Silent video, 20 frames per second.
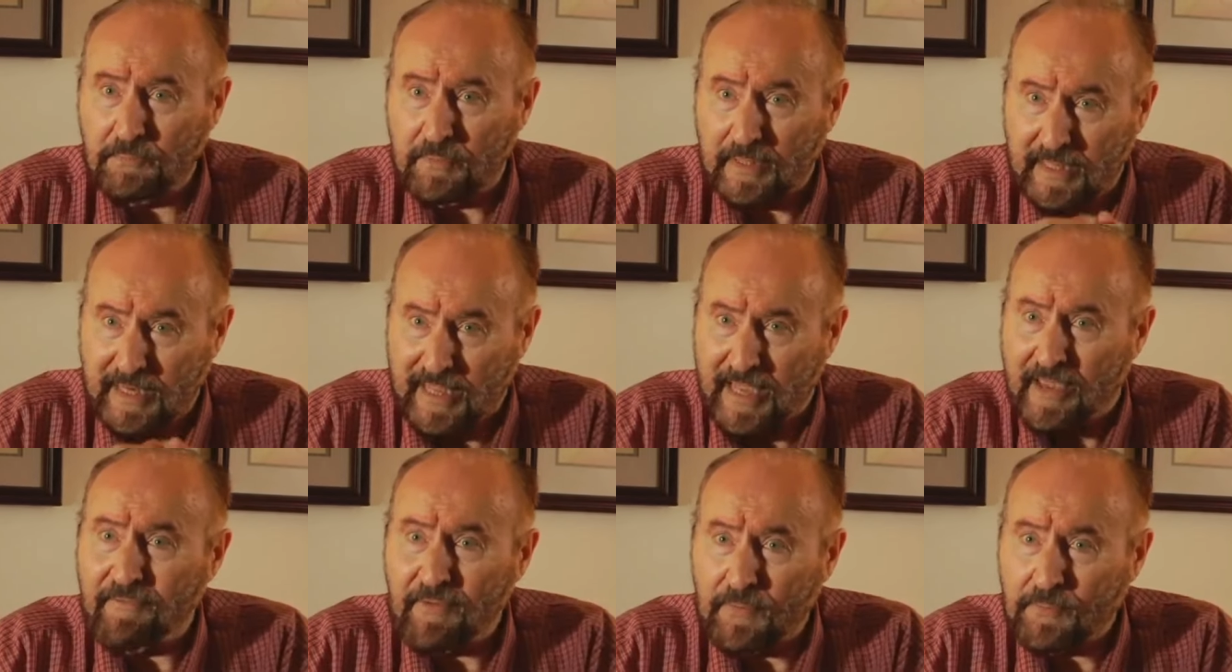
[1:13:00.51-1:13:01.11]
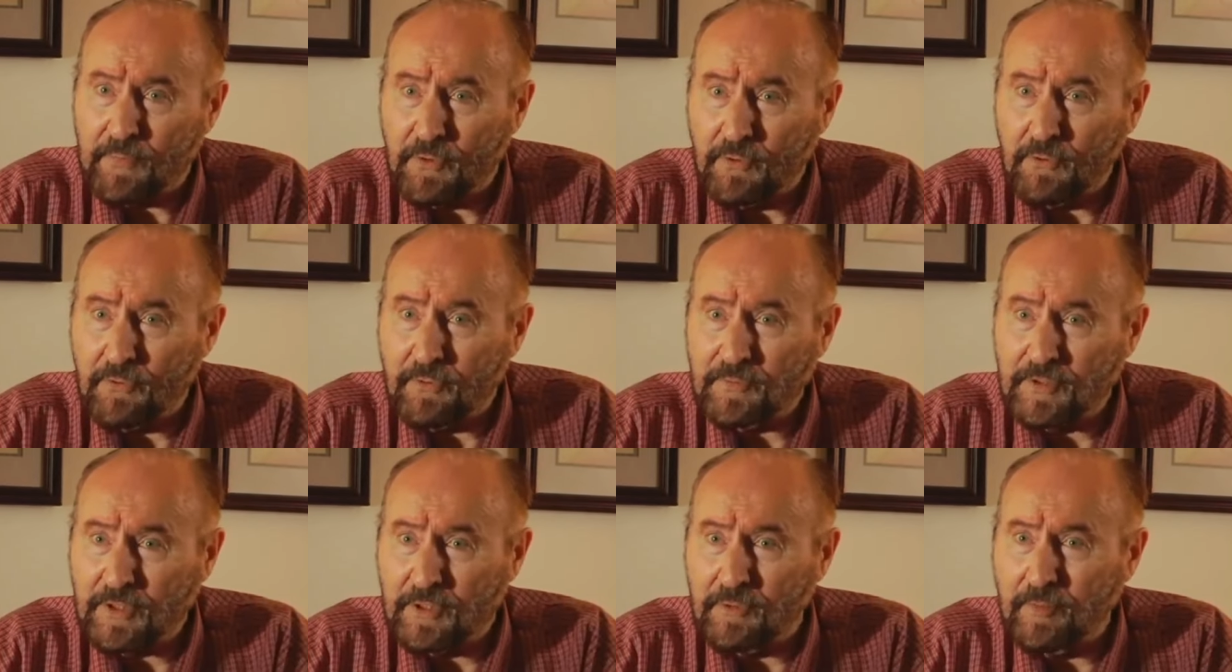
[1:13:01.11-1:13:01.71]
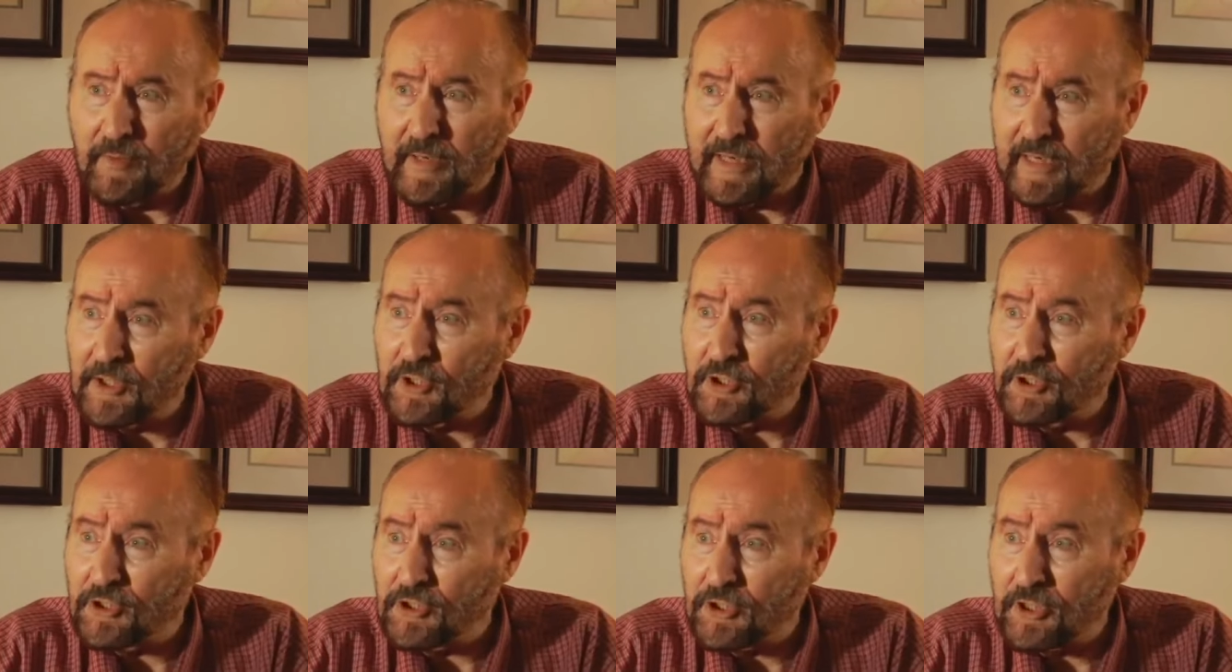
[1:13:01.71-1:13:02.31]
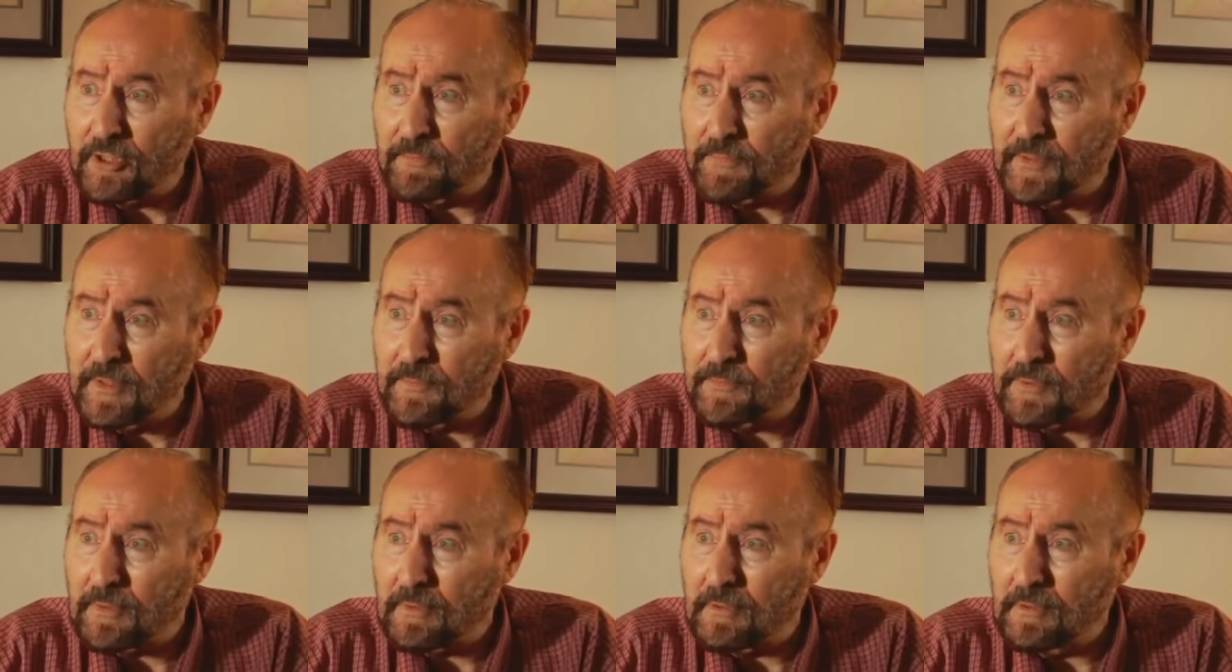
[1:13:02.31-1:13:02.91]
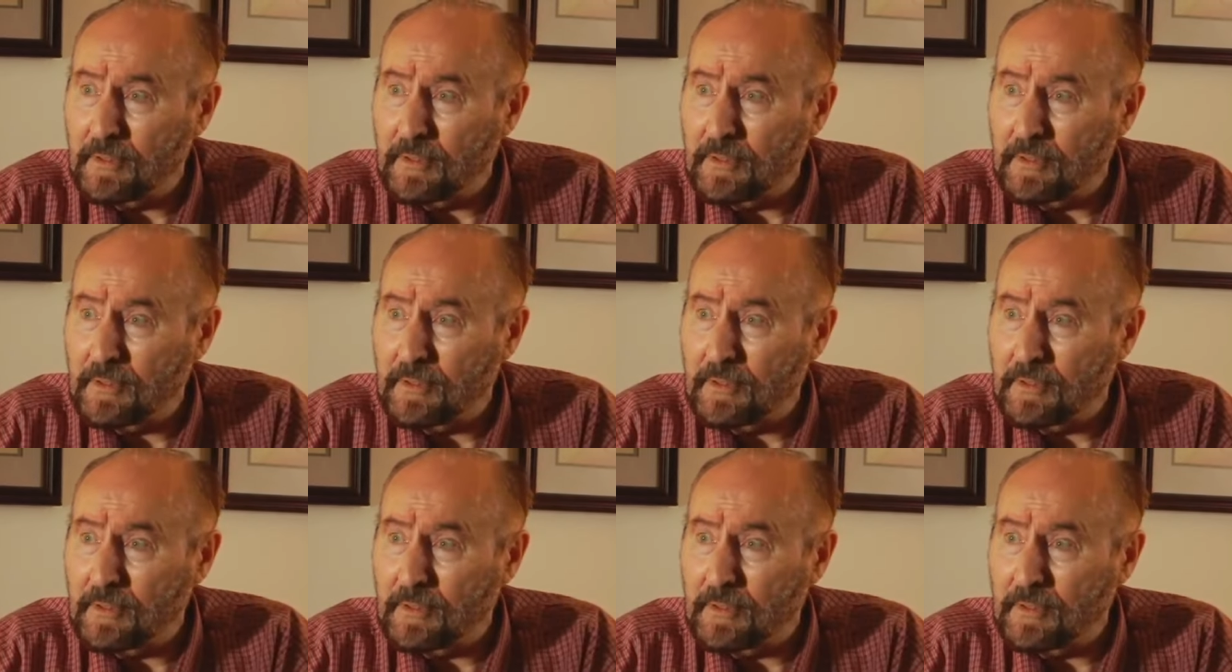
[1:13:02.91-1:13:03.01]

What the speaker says: and heavy programs on it and good sharp people